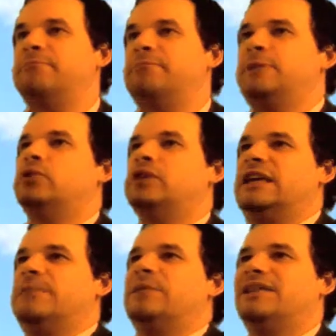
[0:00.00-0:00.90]
people
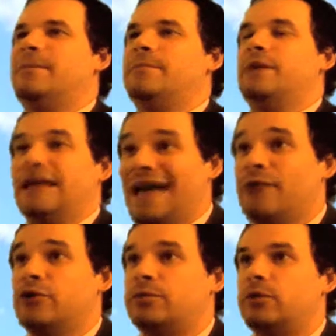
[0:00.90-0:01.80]
keeping them
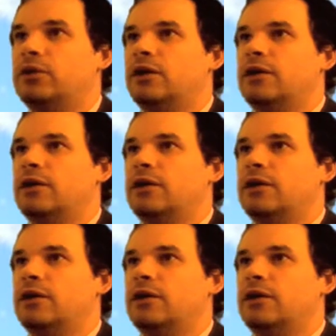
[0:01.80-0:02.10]
accountable